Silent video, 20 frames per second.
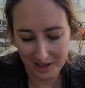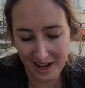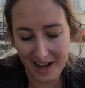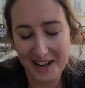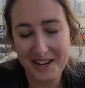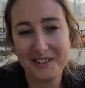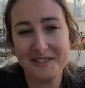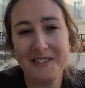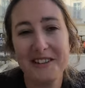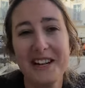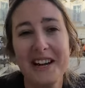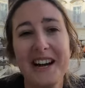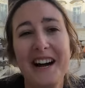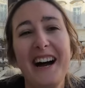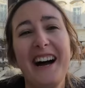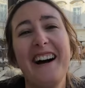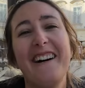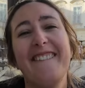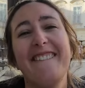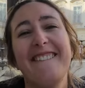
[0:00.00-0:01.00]
I don't want to,
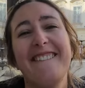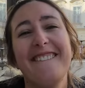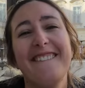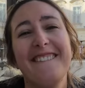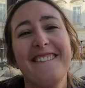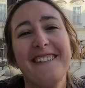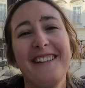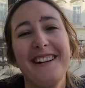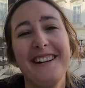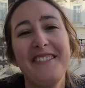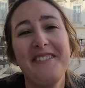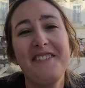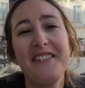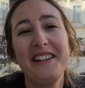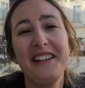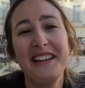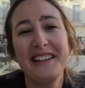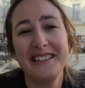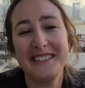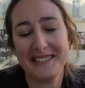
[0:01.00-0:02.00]
I
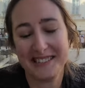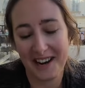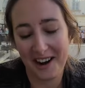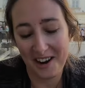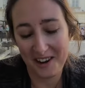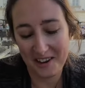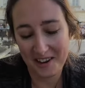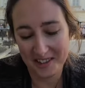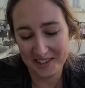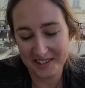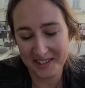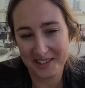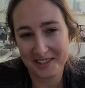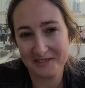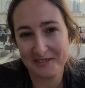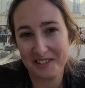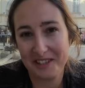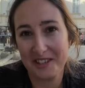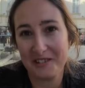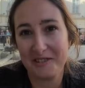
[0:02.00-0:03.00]
feel like it's art. I
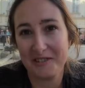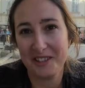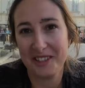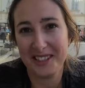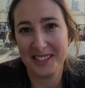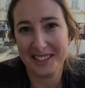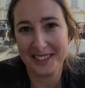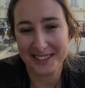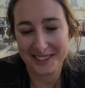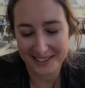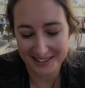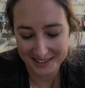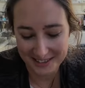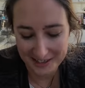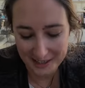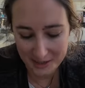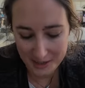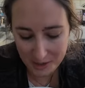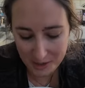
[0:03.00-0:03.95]
don't want to ruin it.